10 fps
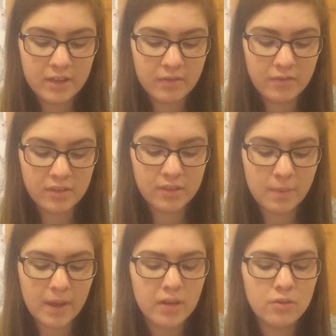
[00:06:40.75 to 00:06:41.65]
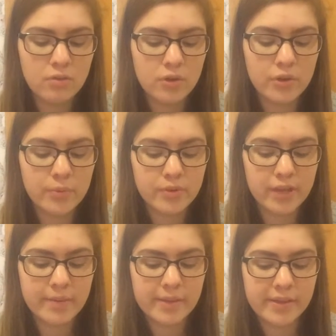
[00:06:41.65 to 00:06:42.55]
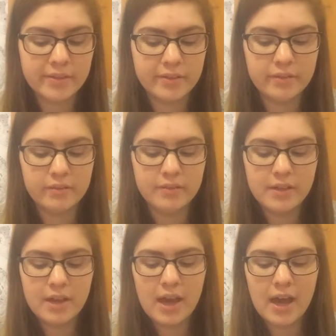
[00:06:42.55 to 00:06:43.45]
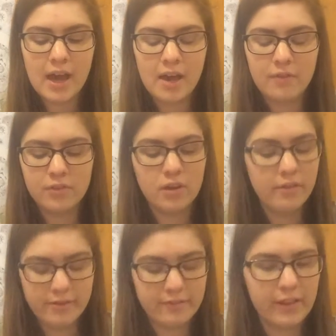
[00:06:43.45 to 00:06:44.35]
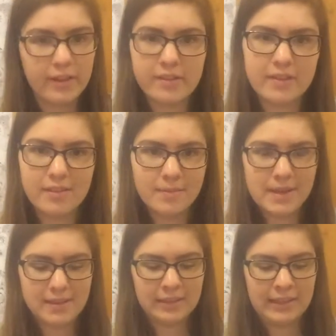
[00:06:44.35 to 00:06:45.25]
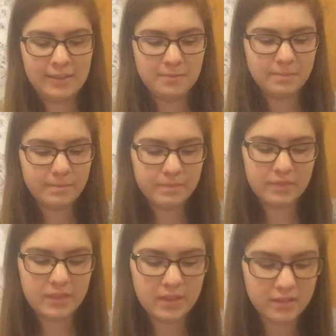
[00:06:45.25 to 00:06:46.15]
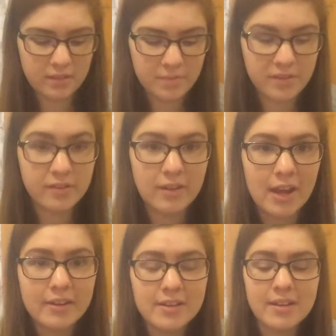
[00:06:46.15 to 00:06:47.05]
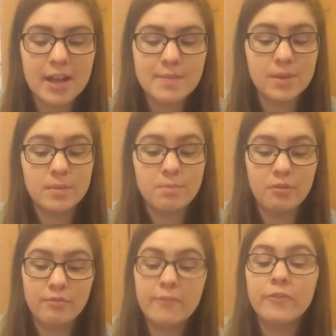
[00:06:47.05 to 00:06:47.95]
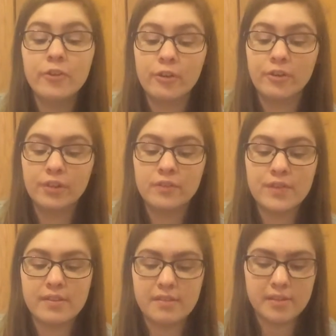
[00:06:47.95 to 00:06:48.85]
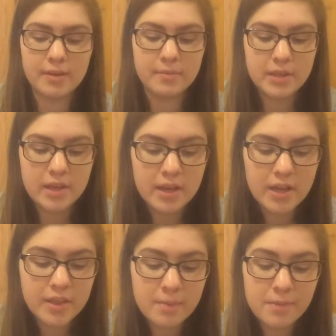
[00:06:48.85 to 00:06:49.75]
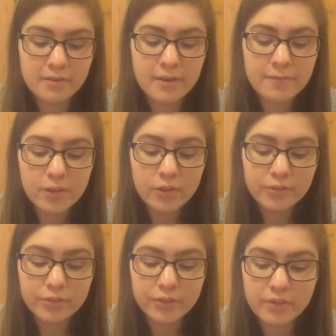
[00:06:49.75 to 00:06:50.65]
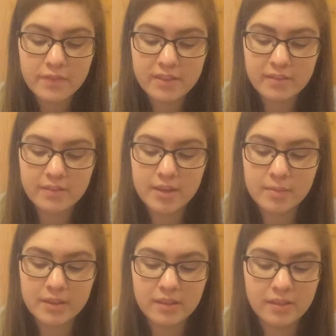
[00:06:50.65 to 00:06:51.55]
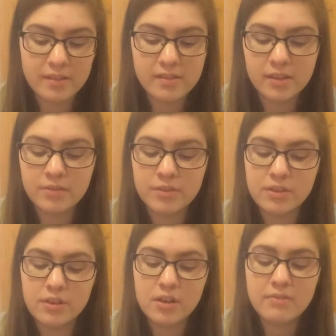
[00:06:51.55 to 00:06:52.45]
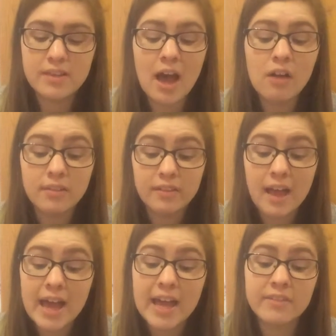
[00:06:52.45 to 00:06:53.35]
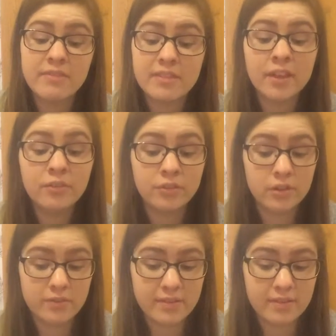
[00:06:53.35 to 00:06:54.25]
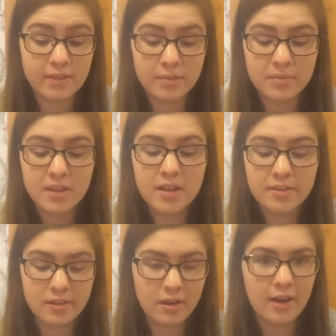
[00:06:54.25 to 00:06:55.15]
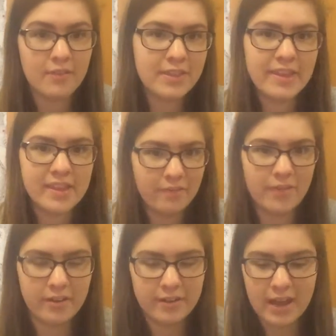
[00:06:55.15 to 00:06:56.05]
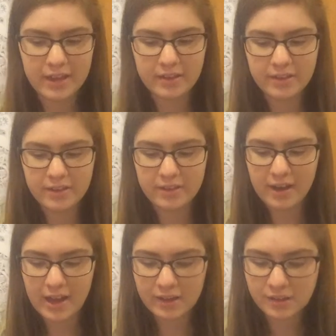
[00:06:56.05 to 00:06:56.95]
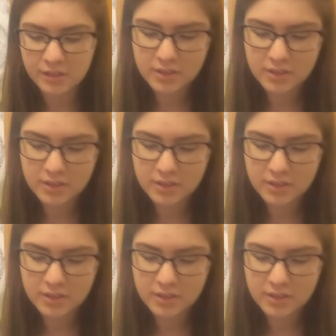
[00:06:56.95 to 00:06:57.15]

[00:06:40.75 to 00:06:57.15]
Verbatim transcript: If the spinal cord were damaged, you'd have no reflexes, basically. So now we're going to talk about the peripheral nervous system. The peripheral nervous system consists of the nerves outside of the central nervous system. So everything except for your neck and your head.